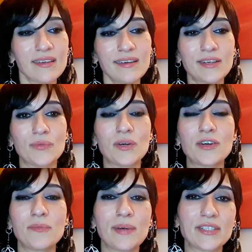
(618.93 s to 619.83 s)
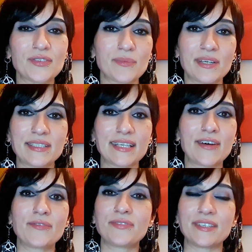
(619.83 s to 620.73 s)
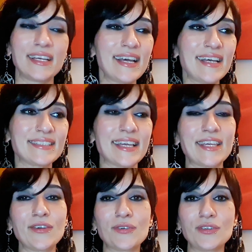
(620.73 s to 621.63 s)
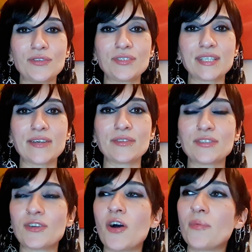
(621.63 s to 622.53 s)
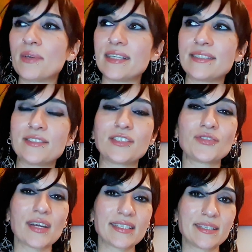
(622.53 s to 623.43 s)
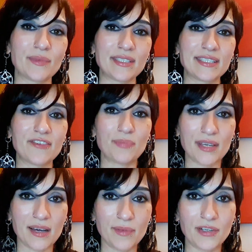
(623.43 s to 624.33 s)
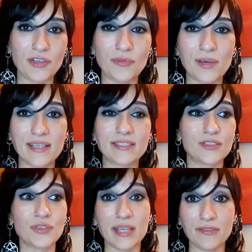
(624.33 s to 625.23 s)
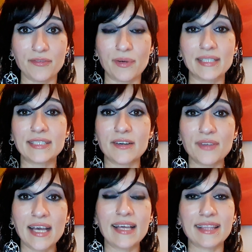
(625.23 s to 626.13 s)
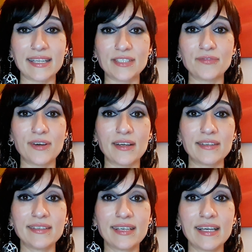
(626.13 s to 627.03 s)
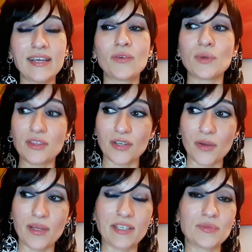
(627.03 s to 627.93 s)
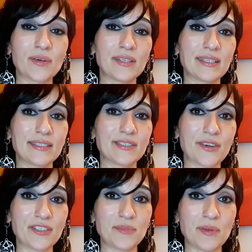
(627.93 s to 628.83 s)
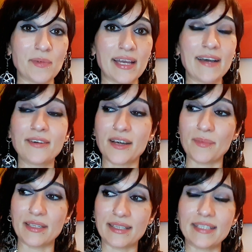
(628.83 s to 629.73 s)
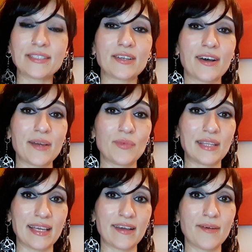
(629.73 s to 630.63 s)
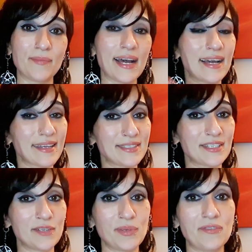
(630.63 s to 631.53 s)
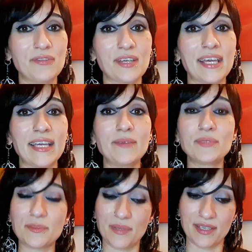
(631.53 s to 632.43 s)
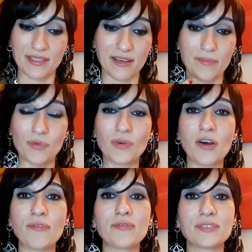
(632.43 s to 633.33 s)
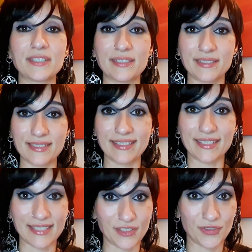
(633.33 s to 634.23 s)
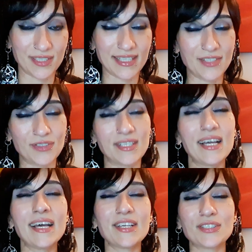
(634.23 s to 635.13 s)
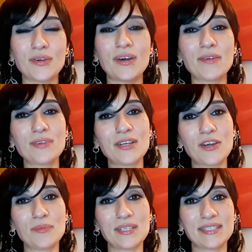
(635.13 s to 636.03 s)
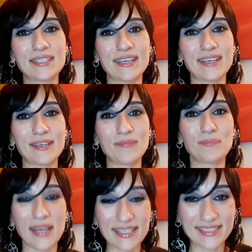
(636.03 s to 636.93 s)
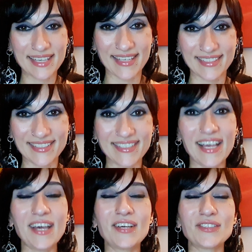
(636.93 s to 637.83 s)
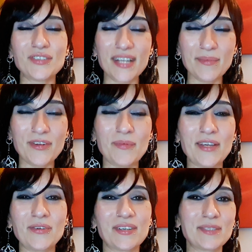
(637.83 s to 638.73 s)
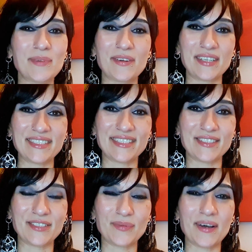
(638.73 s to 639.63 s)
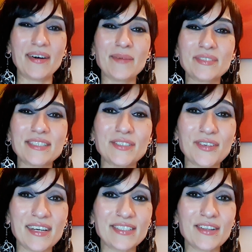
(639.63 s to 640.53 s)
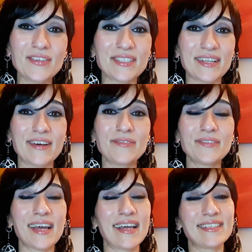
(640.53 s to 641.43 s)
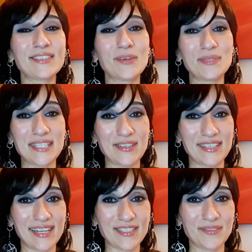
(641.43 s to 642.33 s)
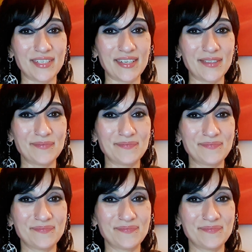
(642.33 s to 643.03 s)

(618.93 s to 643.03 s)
I can work on bettering myself and taking on new skills and hobbies and distracting myself, becoming a new person, doing it for myself. That is fun, with the knowing as well that this is going to be my outcome. And this time when they come back, it's going to be for keeps because I'm more confident, etc., etc. So I really hope this made sense. Do let me know about your experiences as well. I'm sending you guys loads of love and hope to see you in the next video.